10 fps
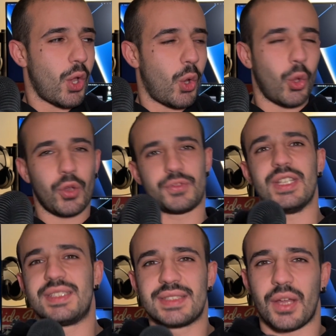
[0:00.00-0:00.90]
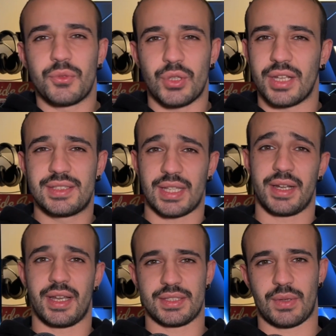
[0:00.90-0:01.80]
all of this stuff to get
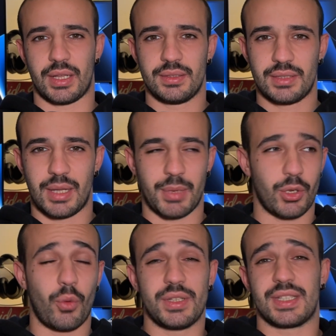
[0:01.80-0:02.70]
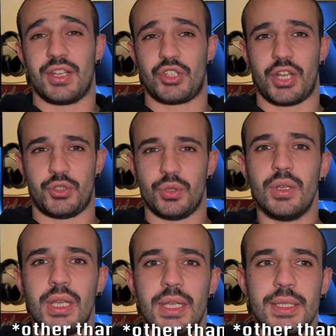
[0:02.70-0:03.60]
started as well. I mean, no one's gonna judge you.
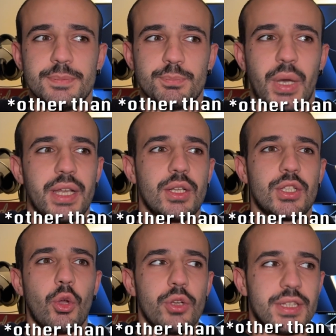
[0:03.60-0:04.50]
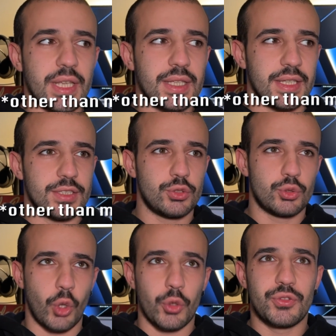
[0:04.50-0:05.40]
But the only thing is,
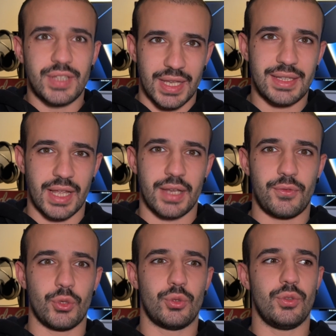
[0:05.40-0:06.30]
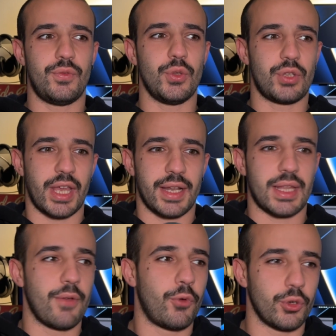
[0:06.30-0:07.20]
don't think that if you cannot
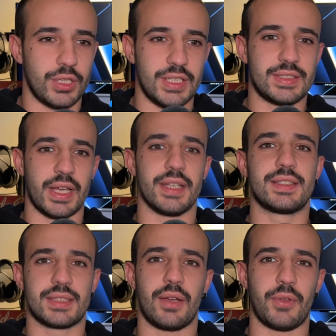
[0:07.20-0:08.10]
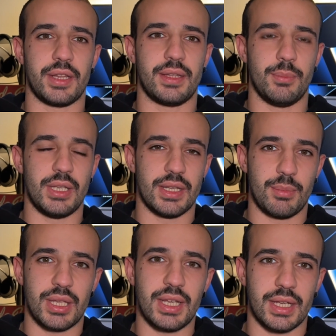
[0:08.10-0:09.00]
afford these kind of stuff in the
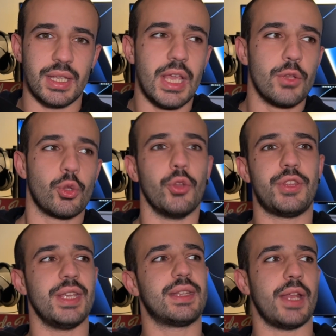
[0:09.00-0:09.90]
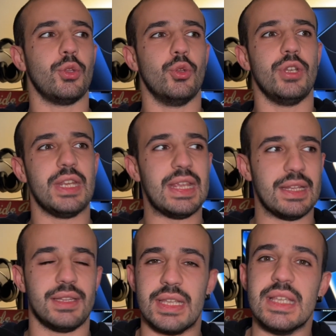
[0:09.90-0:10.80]
beginning, don't think that you
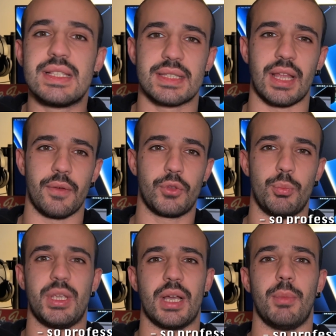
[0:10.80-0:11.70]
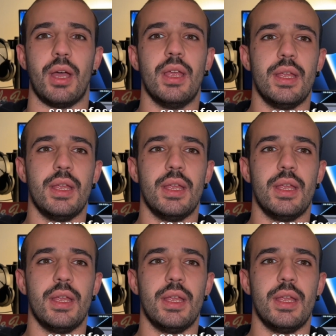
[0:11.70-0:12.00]
need these stuff to become a